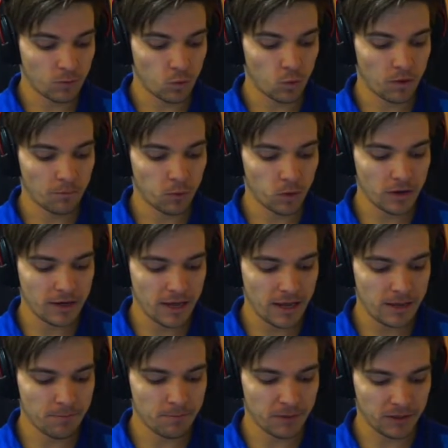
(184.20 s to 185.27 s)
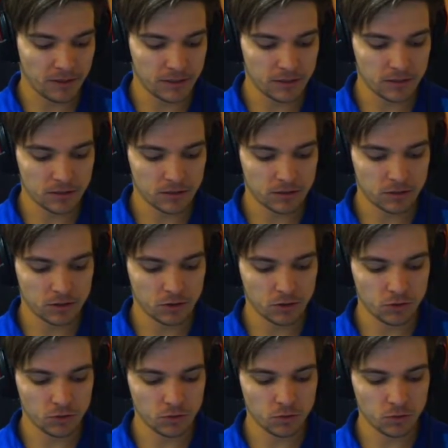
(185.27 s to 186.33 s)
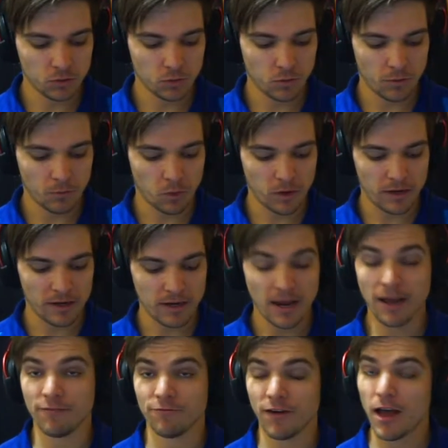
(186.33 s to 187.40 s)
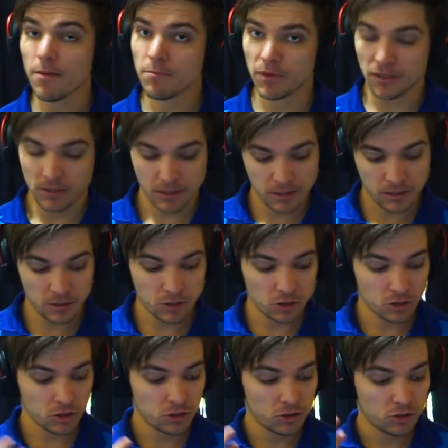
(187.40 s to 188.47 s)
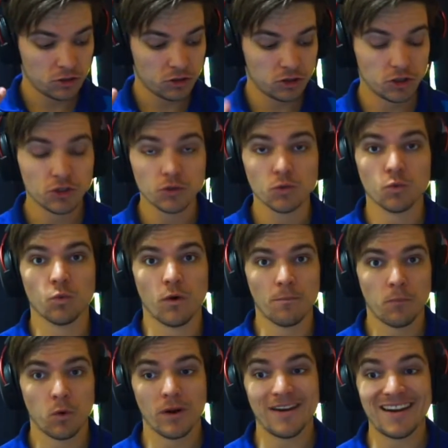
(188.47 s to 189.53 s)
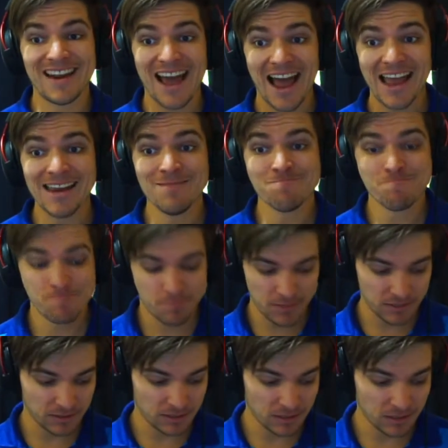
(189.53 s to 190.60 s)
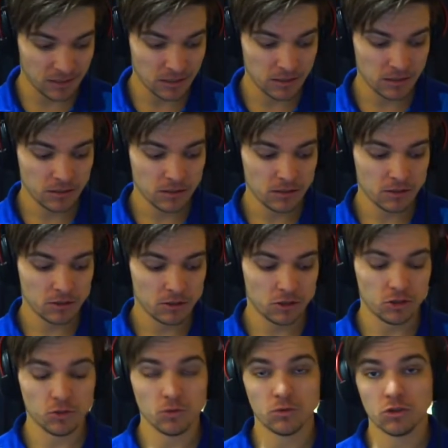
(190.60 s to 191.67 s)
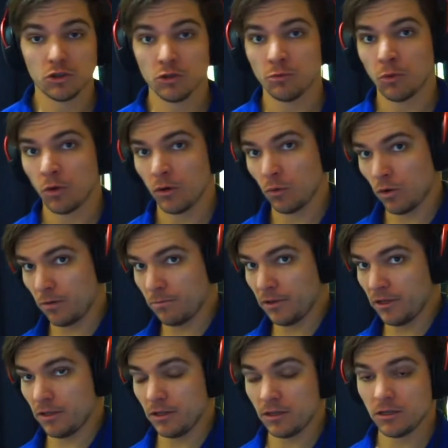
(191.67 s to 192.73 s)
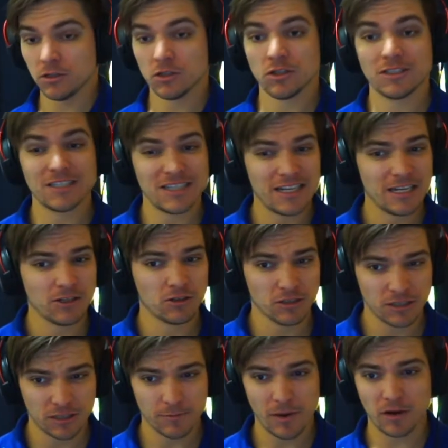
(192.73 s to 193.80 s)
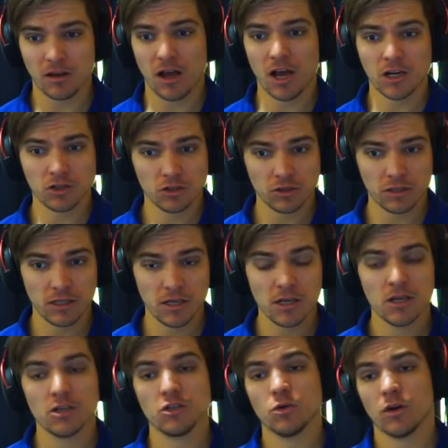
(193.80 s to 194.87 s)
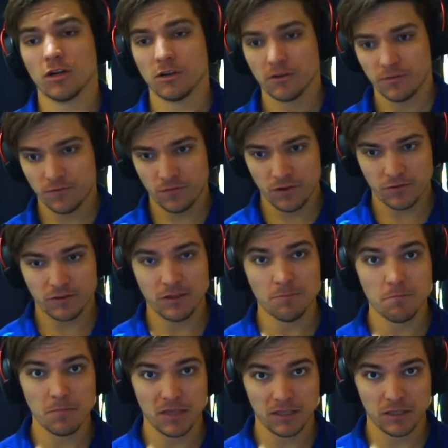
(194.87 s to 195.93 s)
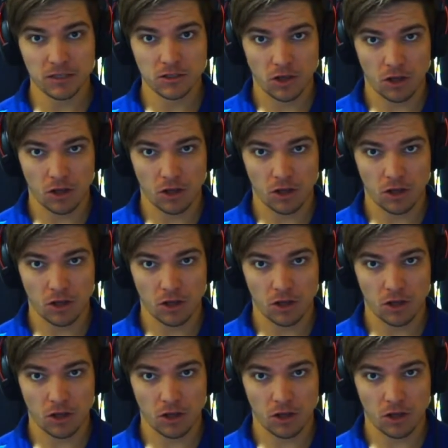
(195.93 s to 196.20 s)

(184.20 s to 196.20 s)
1.8 billion to 1.95 billion to 1.9 billion to 2.1 billion. So it's an increase about $100 to $150 million